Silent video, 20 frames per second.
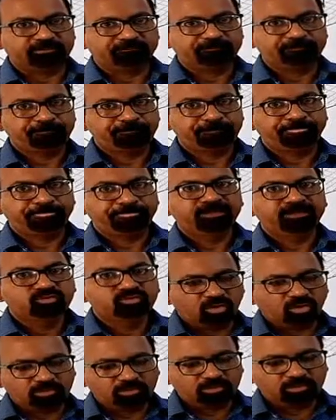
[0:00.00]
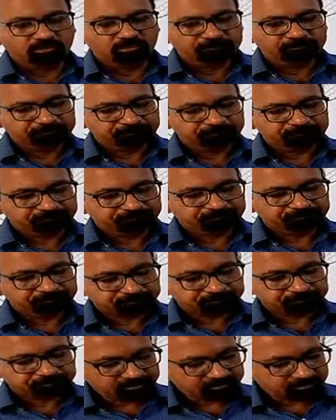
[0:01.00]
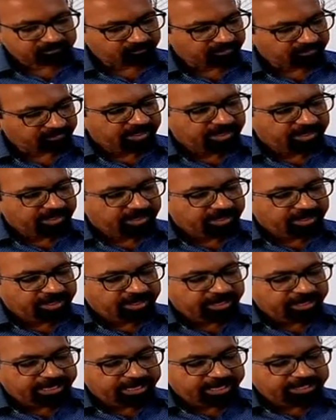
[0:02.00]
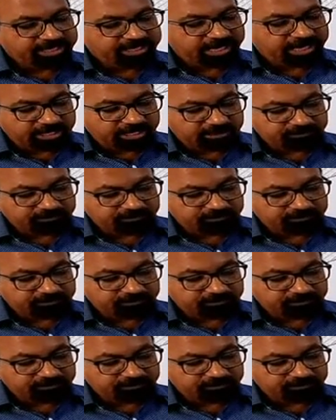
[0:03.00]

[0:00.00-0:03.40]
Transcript: So it helps